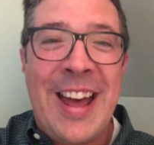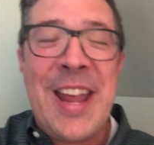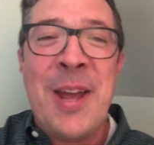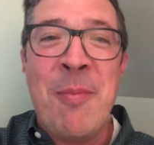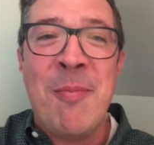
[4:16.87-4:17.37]
I
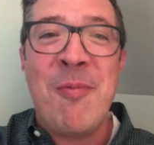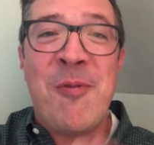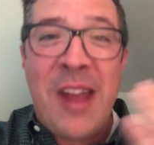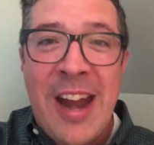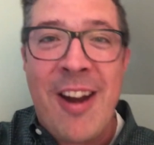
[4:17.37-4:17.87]
am
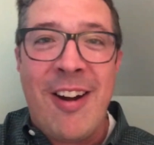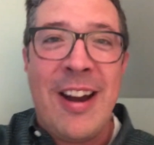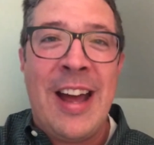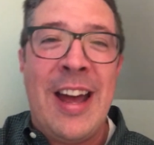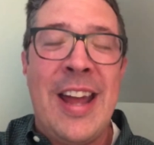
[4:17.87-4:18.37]

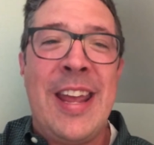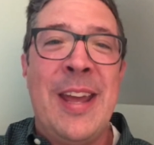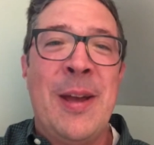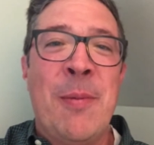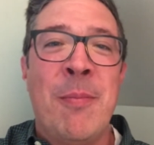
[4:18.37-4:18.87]
fair. I
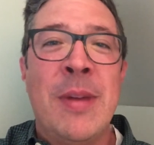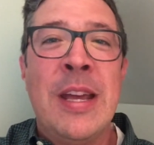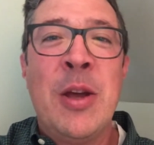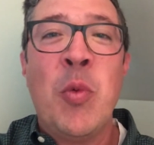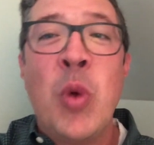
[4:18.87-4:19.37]
am
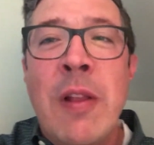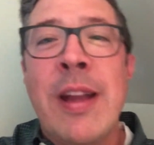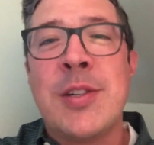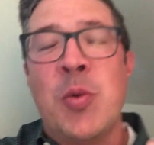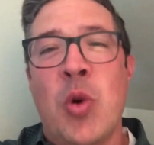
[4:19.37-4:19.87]

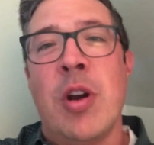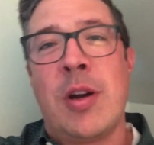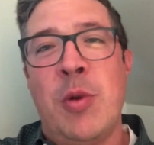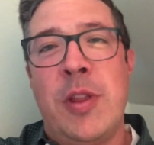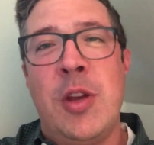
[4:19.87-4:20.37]
willing to
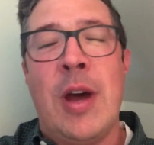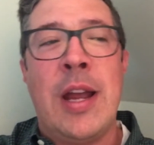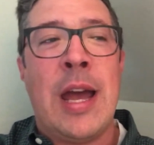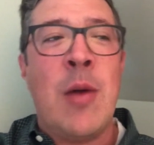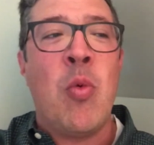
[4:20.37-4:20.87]
work with you.
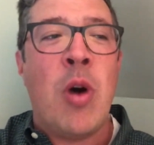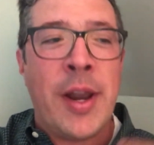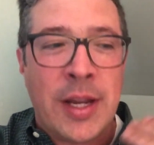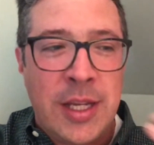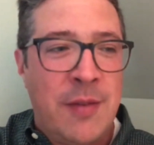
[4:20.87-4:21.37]
I want
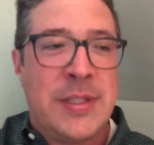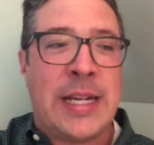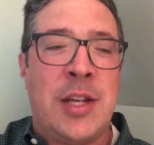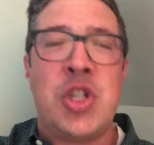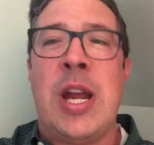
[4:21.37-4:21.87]
to give
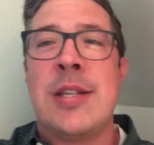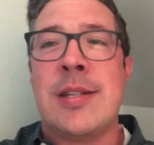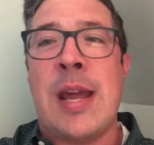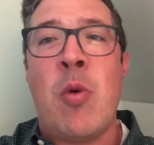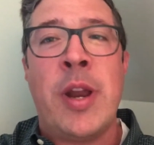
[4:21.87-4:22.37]
second chances.
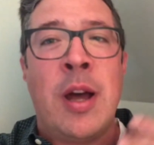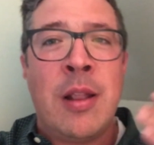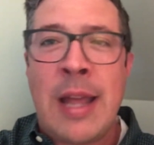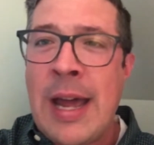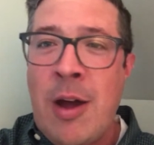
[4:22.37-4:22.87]
I want to
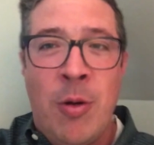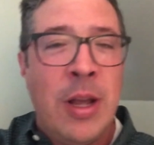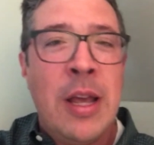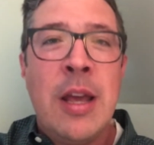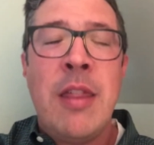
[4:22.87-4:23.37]
allow
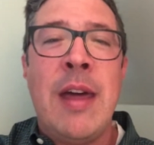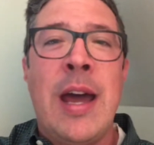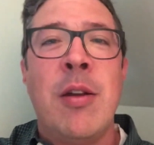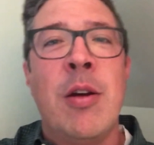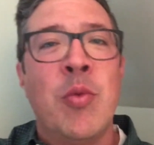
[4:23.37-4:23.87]

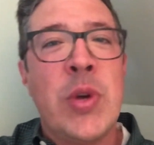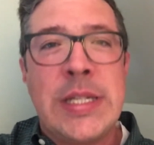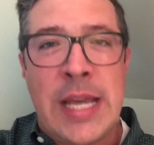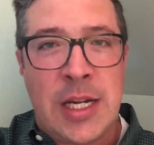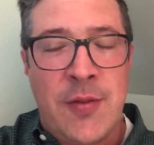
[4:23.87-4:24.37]
that
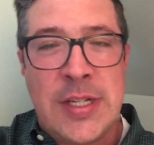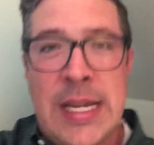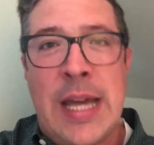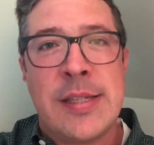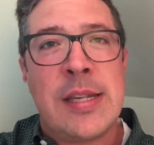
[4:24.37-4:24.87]
retake of a
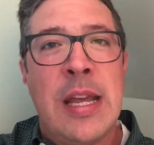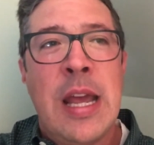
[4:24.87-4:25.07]
test.